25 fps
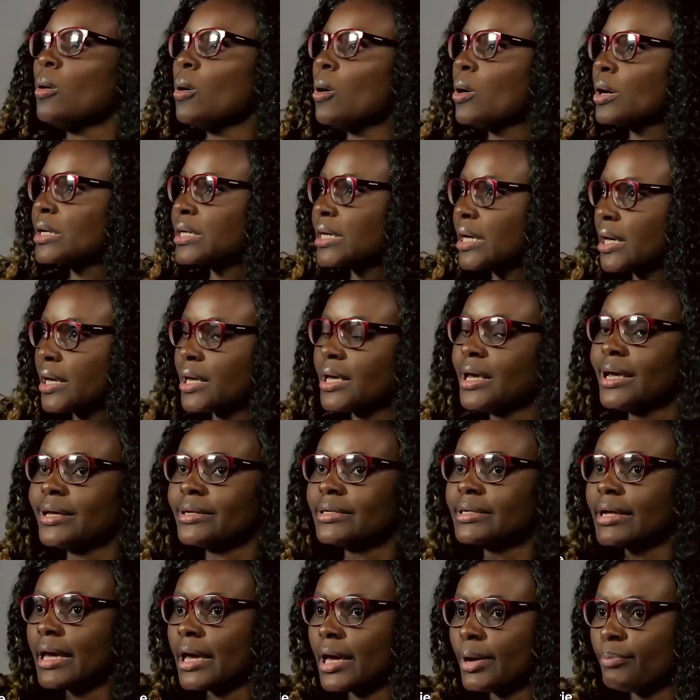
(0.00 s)
okay,
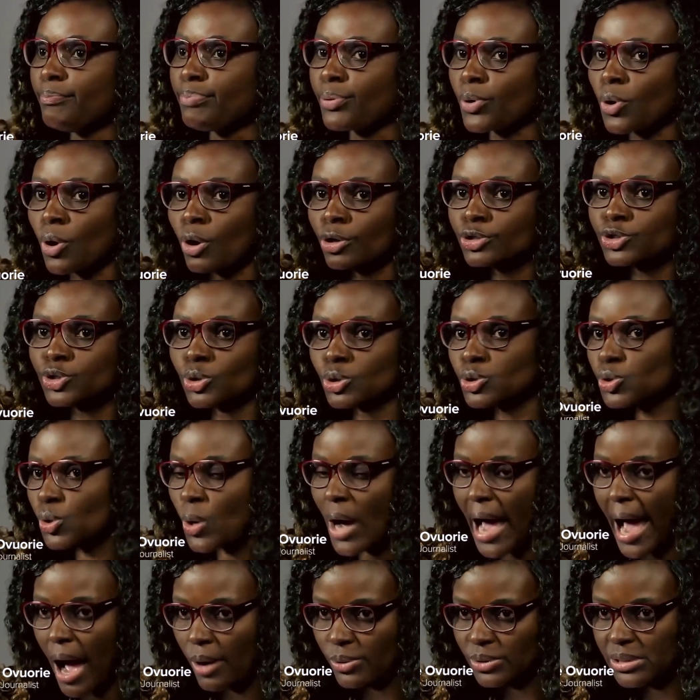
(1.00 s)
they broke
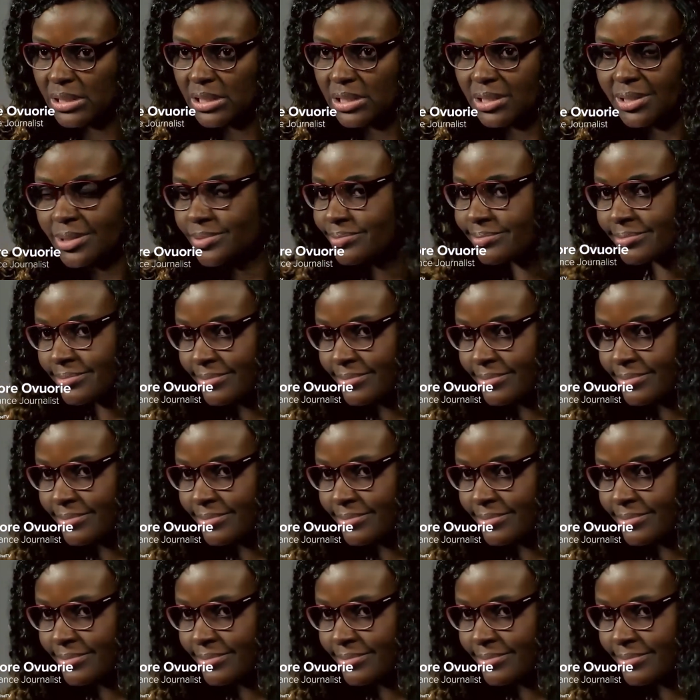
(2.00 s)
so-so houses.